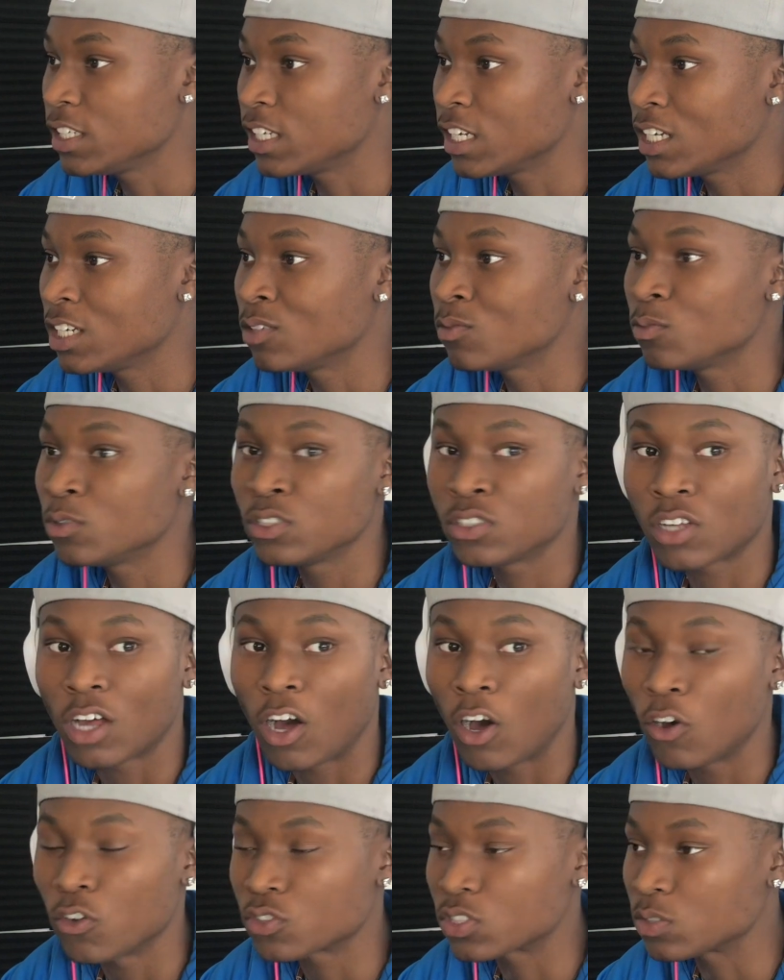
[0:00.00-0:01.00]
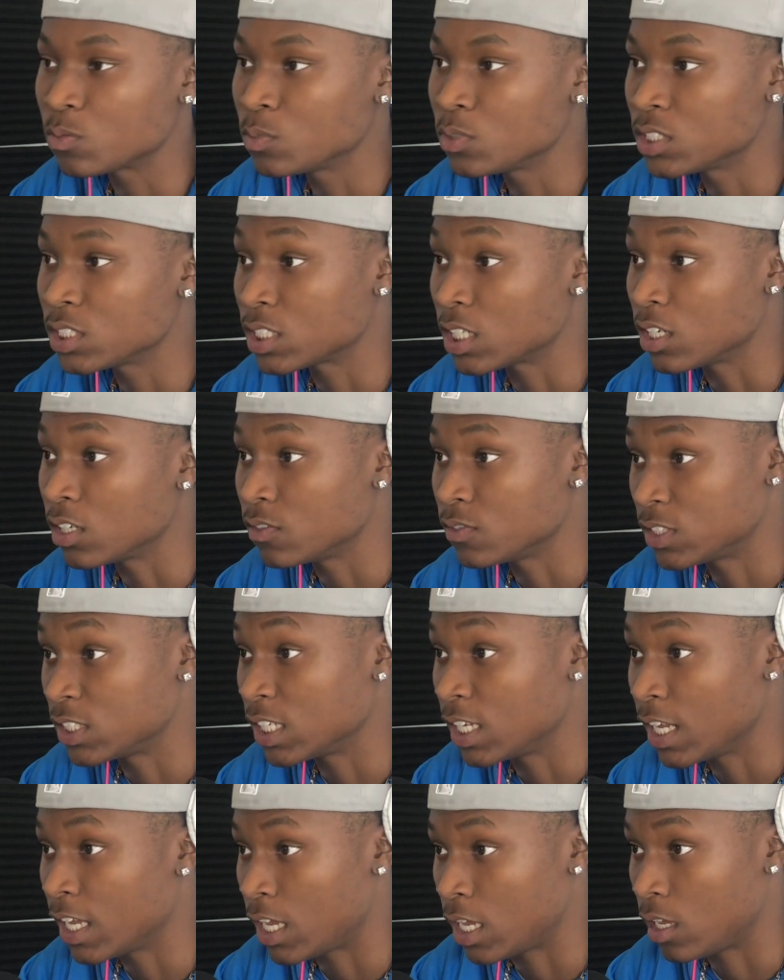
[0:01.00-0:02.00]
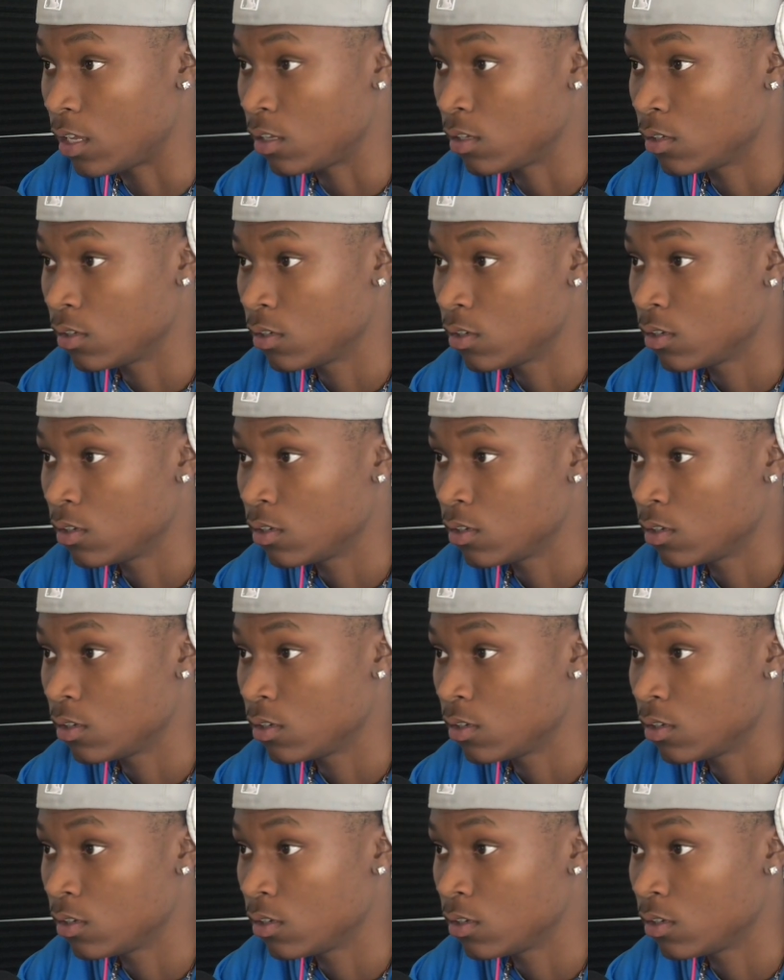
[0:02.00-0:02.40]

Camrys, Altimas of today.